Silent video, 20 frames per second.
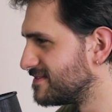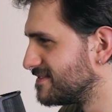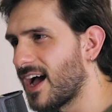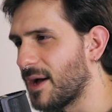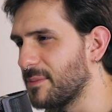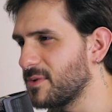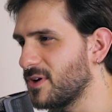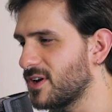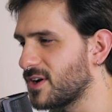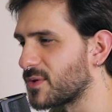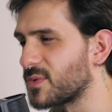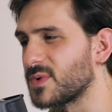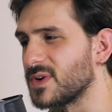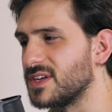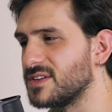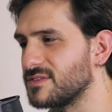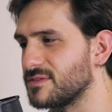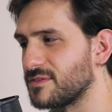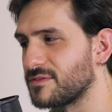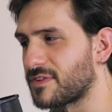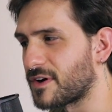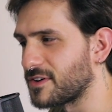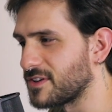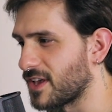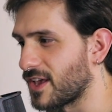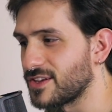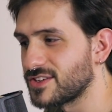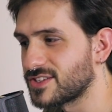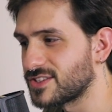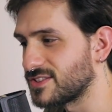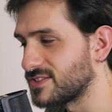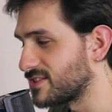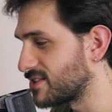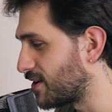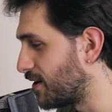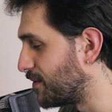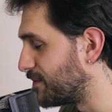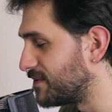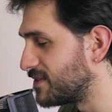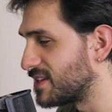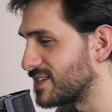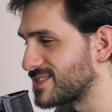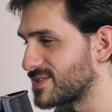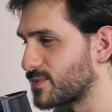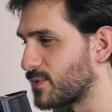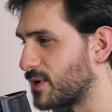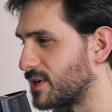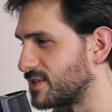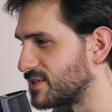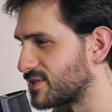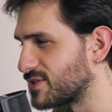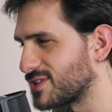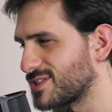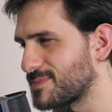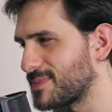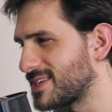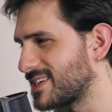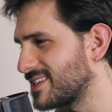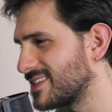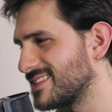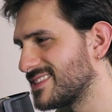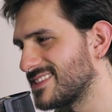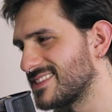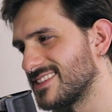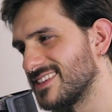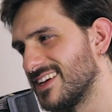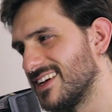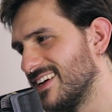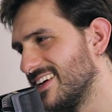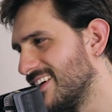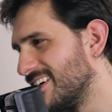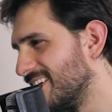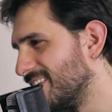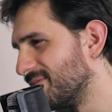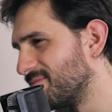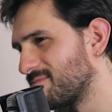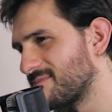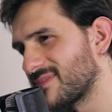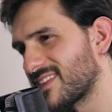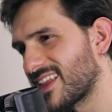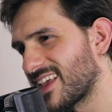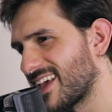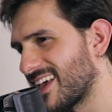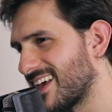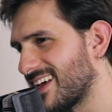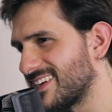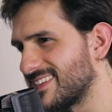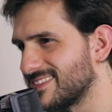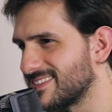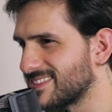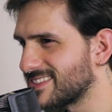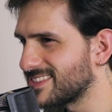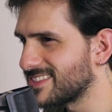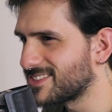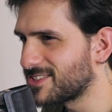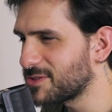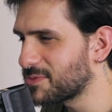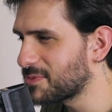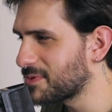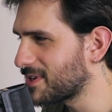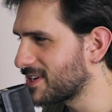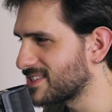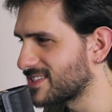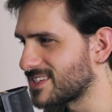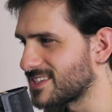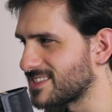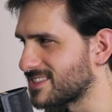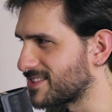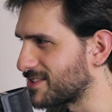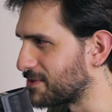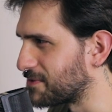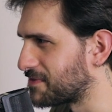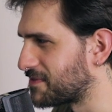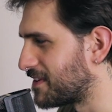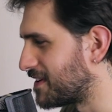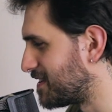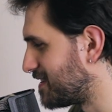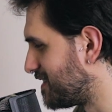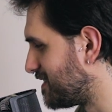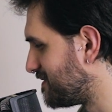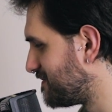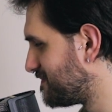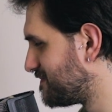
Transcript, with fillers: I'm gonna run variations on this one just because just because it is so funny.